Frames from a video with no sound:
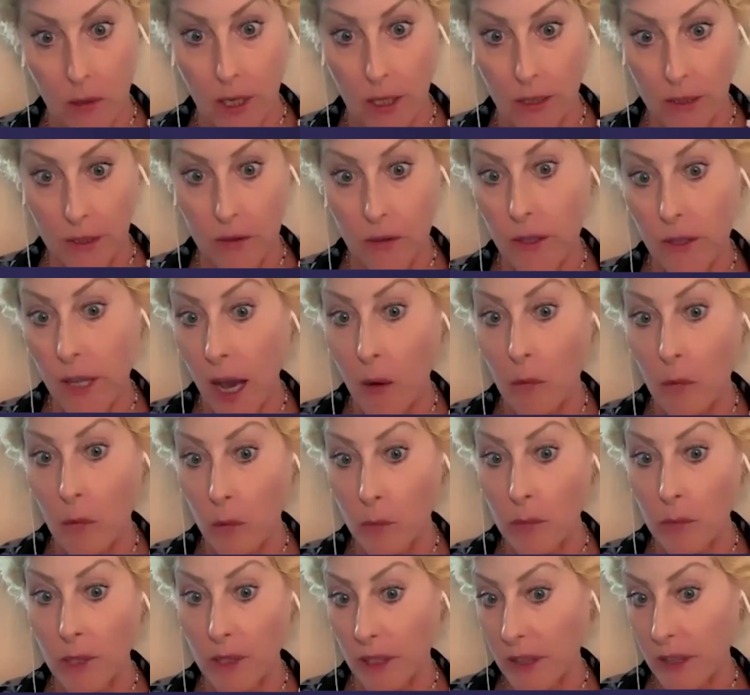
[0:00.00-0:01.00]
Right. So that
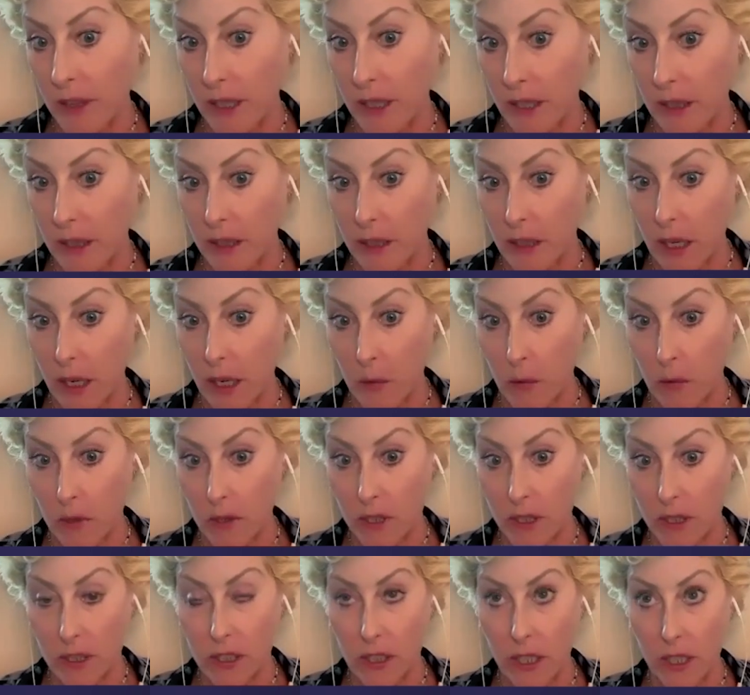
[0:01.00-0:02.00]
would be the thing that I
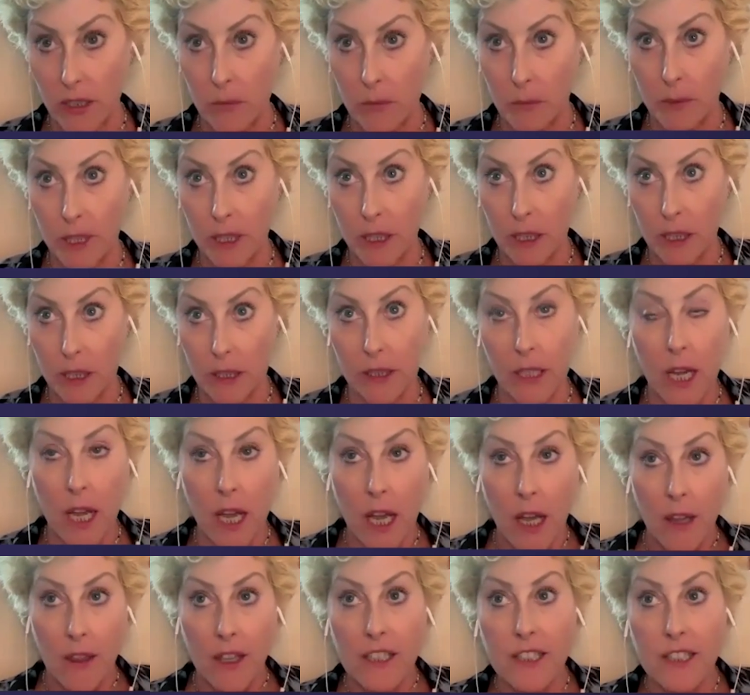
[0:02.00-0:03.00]
would suggest, because
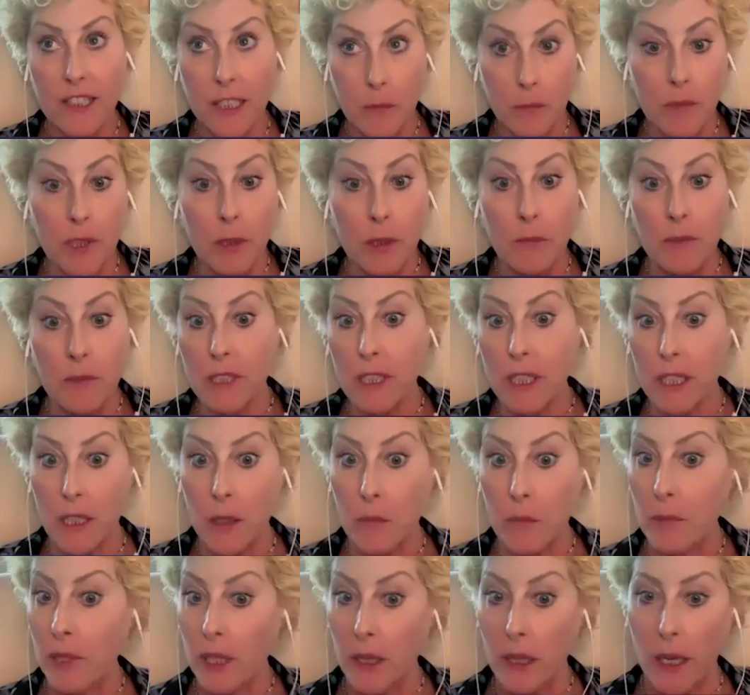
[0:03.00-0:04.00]
the symptom is going
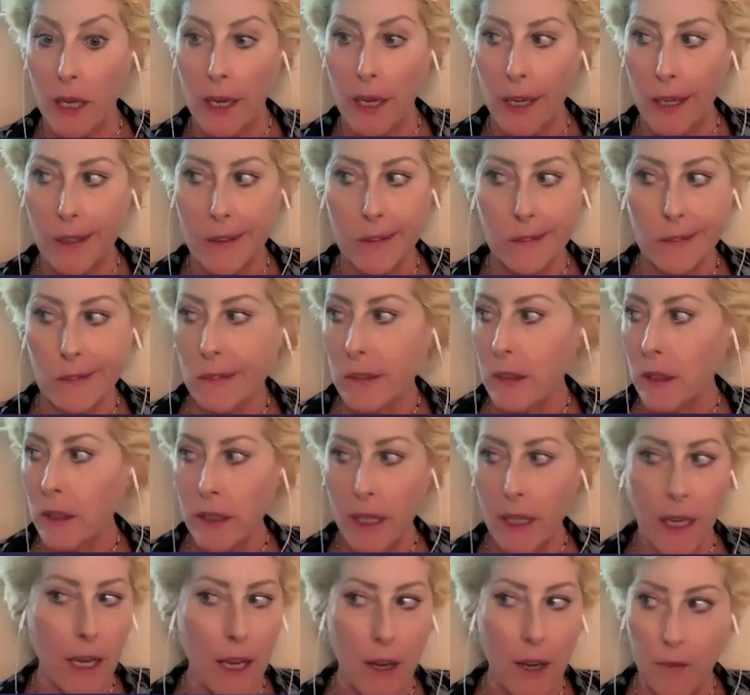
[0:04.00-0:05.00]
to be like
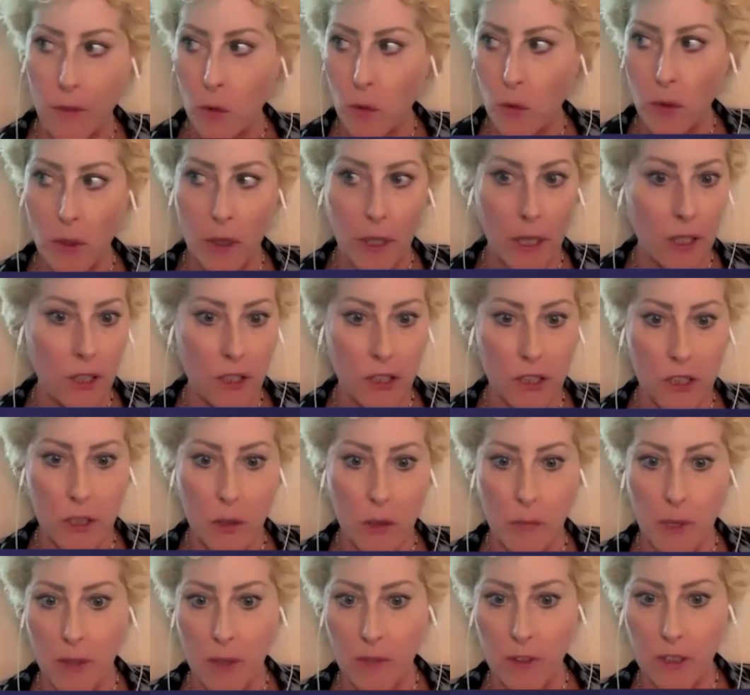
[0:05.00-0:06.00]
they have a
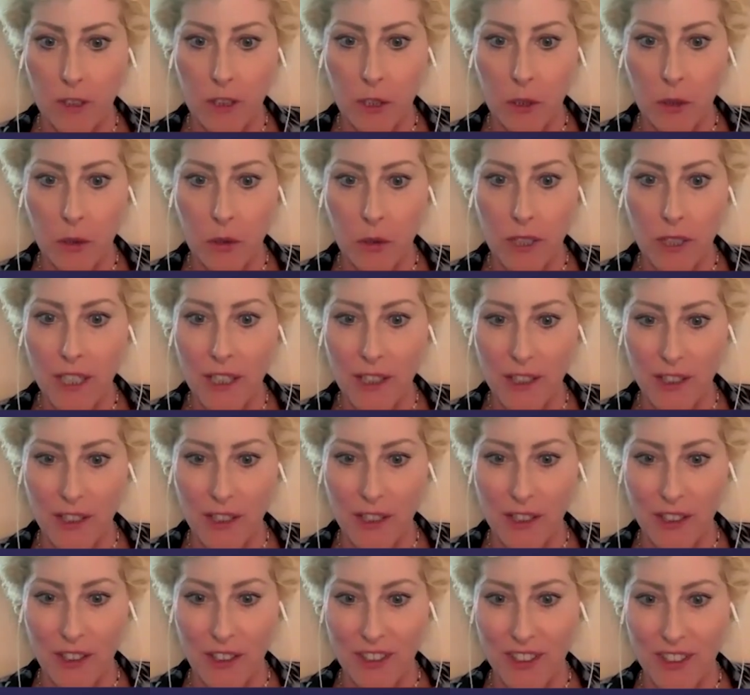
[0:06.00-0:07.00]
relationship every 2
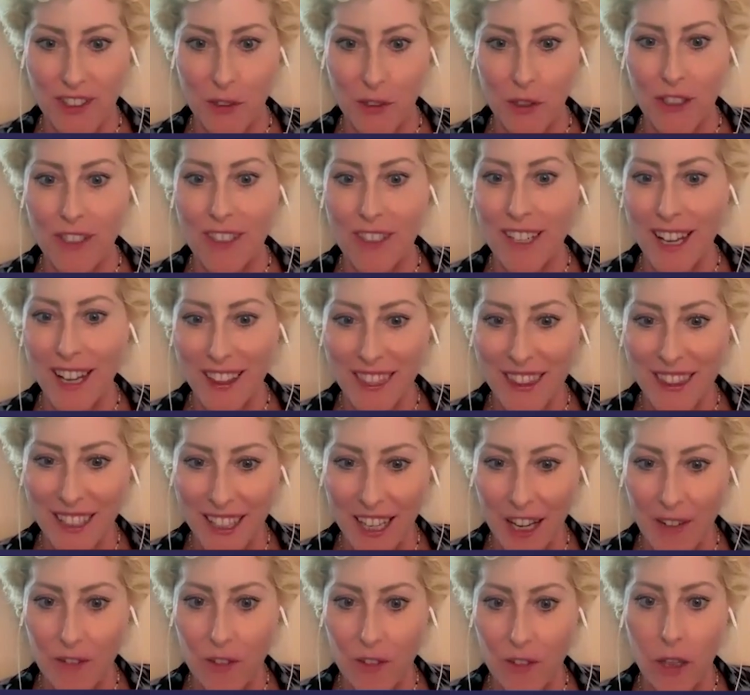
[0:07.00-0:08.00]
years, or
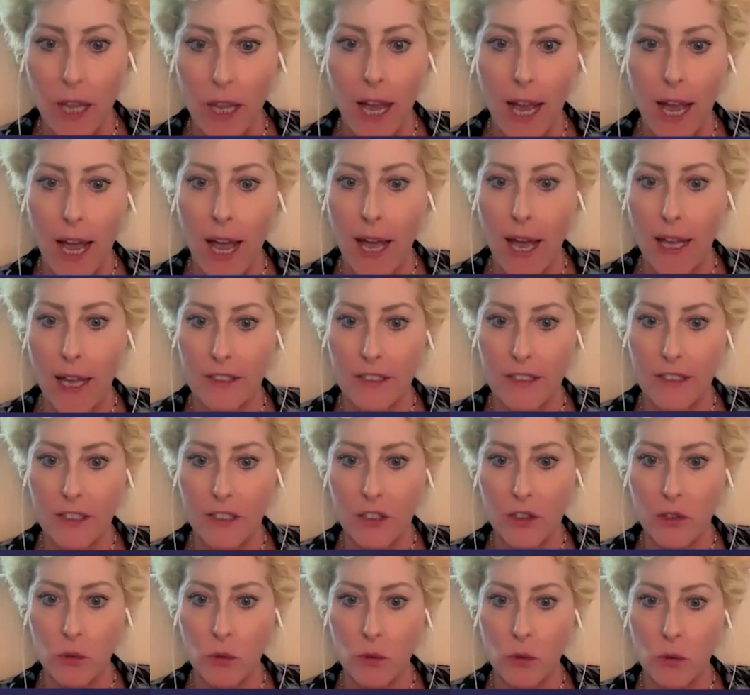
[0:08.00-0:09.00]
nothing ever
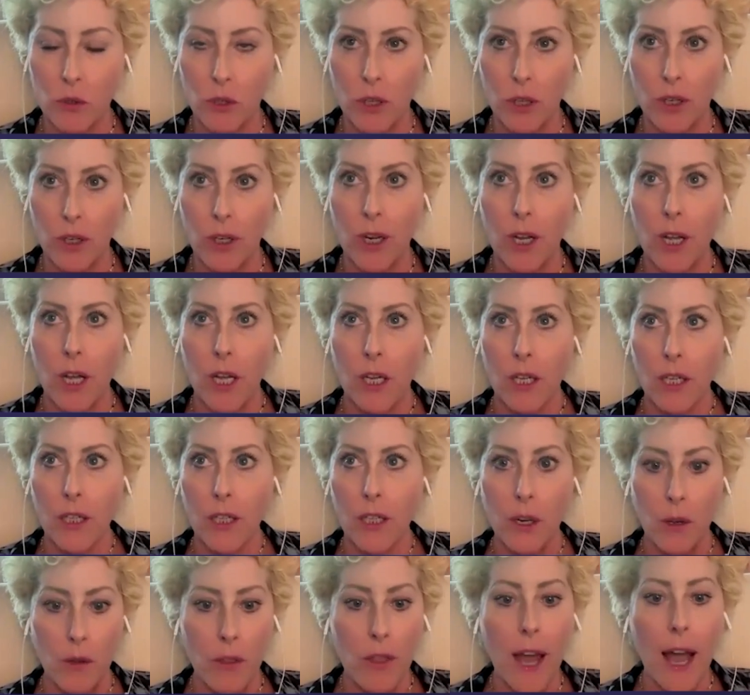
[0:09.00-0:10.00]
lasts, or,
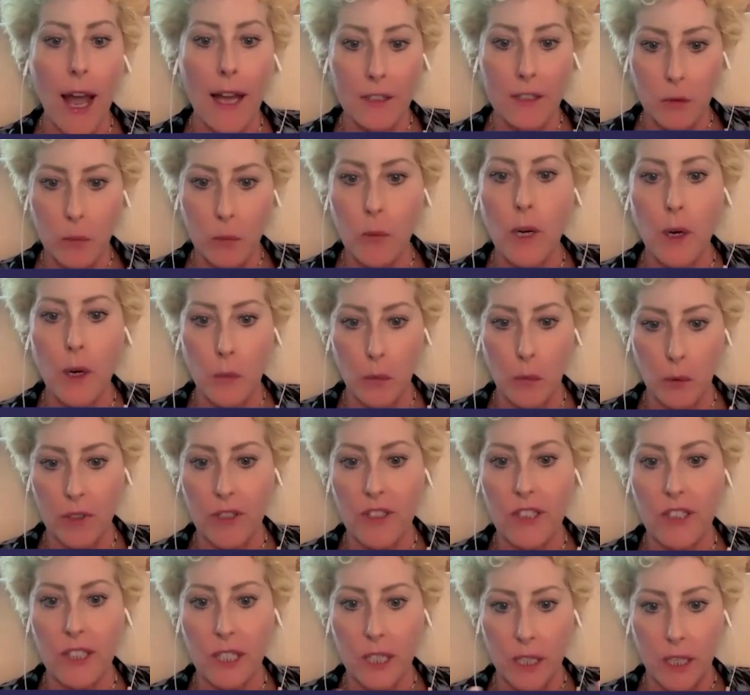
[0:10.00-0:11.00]
that's where we'll
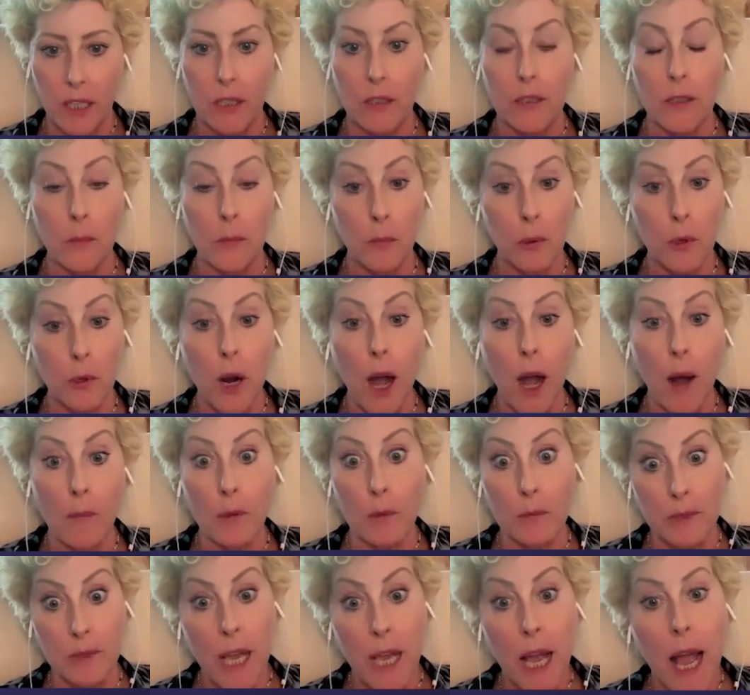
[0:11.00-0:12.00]
see the
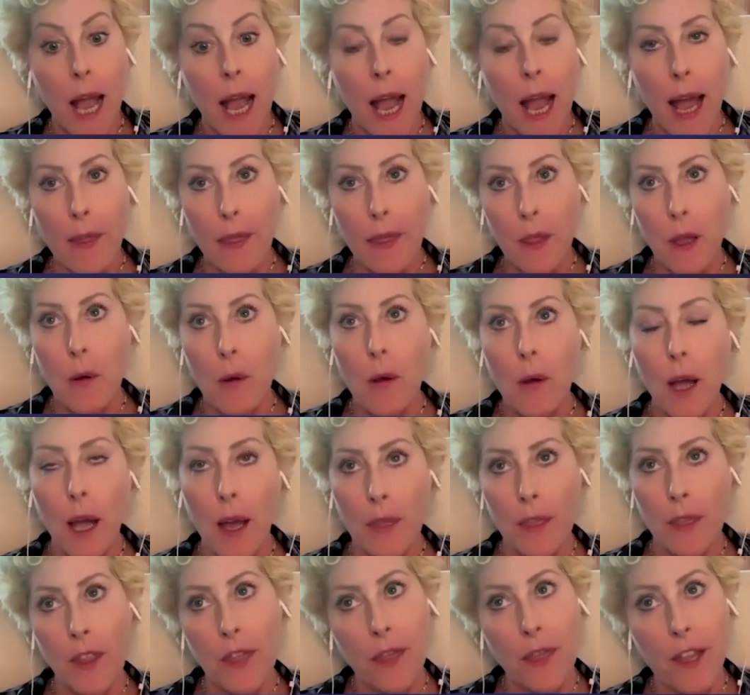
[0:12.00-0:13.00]
problems. And
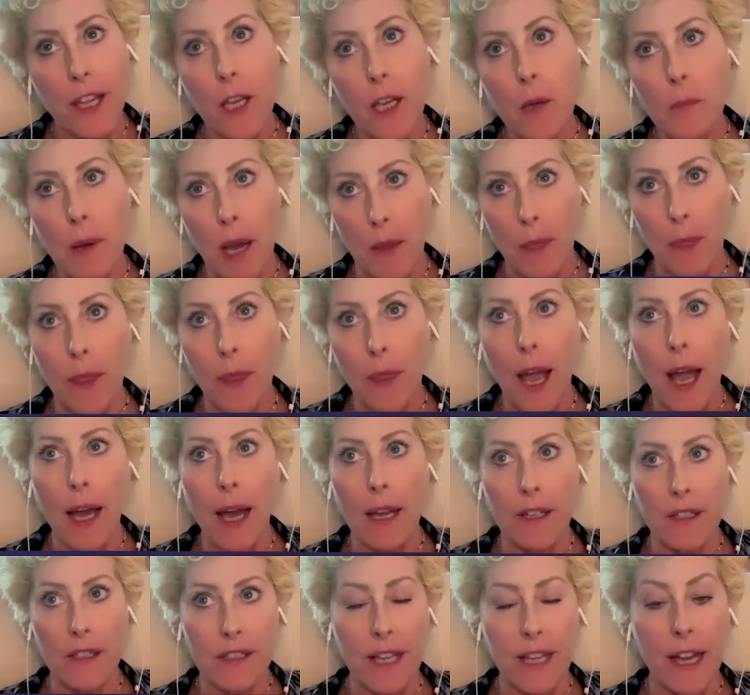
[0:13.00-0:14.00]
the thing about
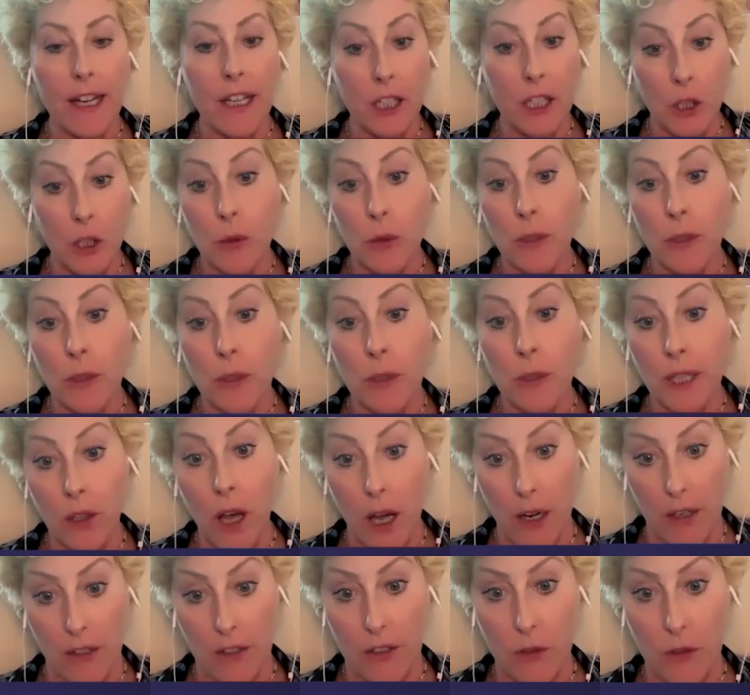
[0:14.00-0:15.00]
that is that can create a
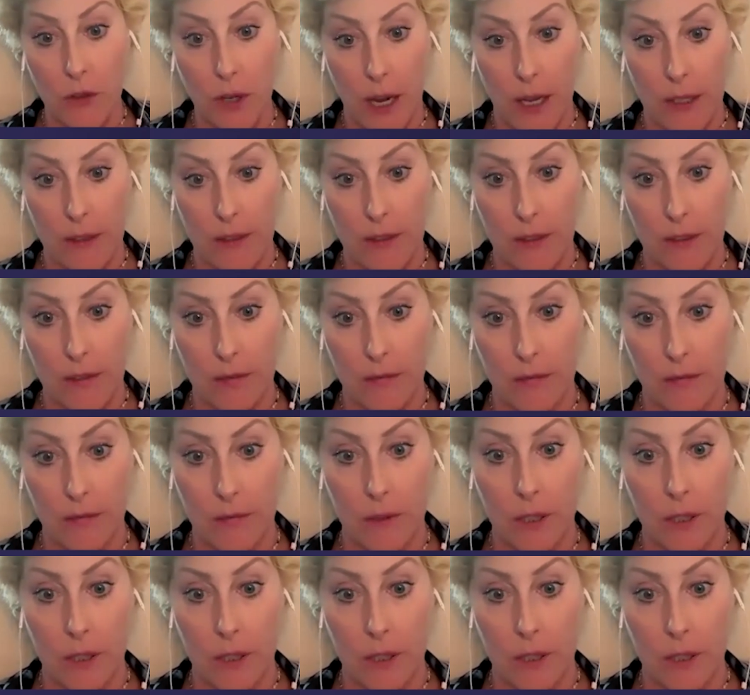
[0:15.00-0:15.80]
lot of stress